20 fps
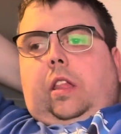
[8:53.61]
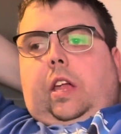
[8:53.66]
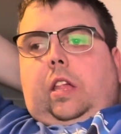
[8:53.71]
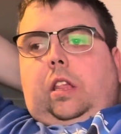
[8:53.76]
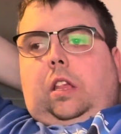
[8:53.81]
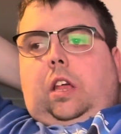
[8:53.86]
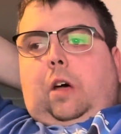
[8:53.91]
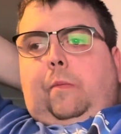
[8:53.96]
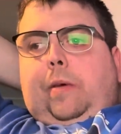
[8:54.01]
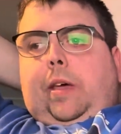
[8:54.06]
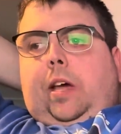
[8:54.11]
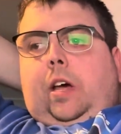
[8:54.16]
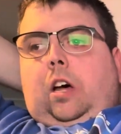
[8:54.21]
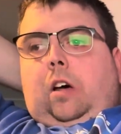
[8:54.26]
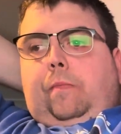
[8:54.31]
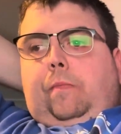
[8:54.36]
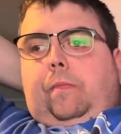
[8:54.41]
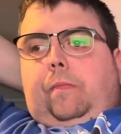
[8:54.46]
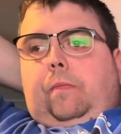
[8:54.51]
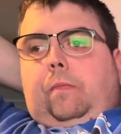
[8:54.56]
That's coming
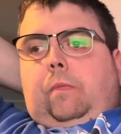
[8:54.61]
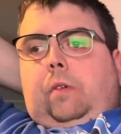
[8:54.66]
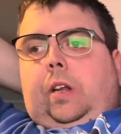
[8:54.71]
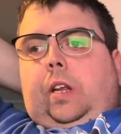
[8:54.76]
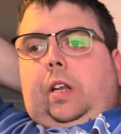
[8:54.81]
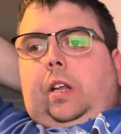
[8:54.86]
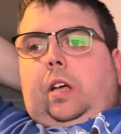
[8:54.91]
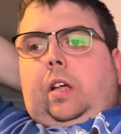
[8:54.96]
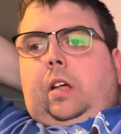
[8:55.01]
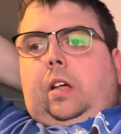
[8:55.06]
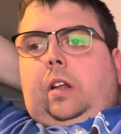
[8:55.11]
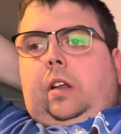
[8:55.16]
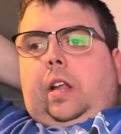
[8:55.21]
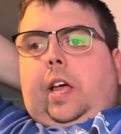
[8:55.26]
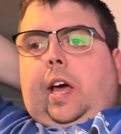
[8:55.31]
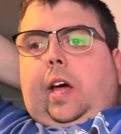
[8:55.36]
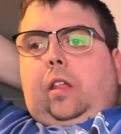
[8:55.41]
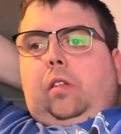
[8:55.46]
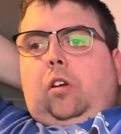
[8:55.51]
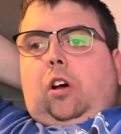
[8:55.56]
up when uh,
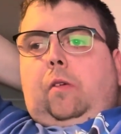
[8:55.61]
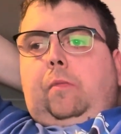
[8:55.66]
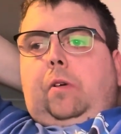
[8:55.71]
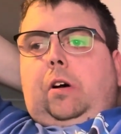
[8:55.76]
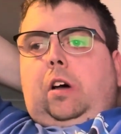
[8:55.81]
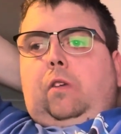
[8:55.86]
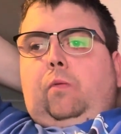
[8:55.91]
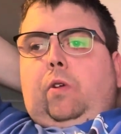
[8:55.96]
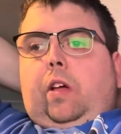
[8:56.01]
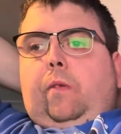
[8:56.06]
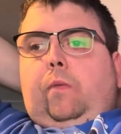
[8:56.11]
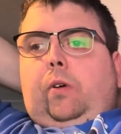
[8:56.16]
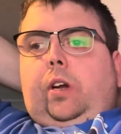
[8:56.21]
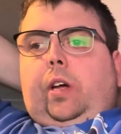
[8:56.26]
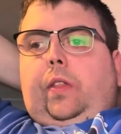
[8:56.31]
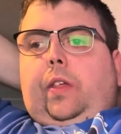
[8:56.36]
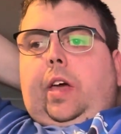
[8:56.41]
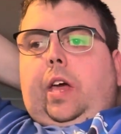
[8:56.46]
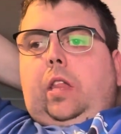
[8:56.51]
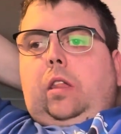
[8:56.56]
next time I read one
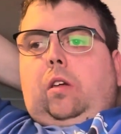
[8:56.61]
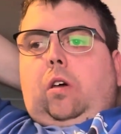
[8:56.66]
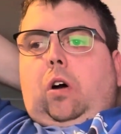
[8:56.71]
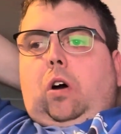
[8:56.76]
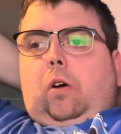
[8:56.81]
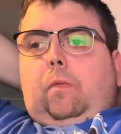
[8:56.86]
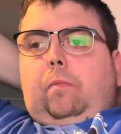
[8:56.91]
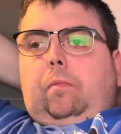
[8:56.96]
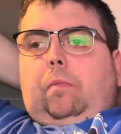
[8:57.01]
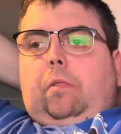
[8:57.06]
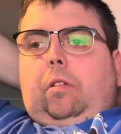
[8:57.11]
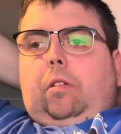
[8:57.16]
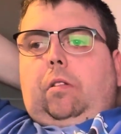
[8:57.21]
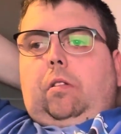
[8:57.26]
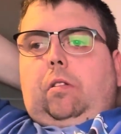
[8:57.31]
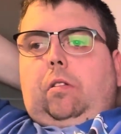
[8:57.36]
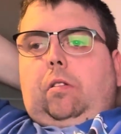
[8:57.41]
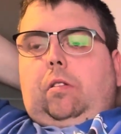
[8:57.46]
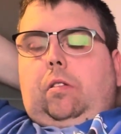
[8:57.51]
of these comes.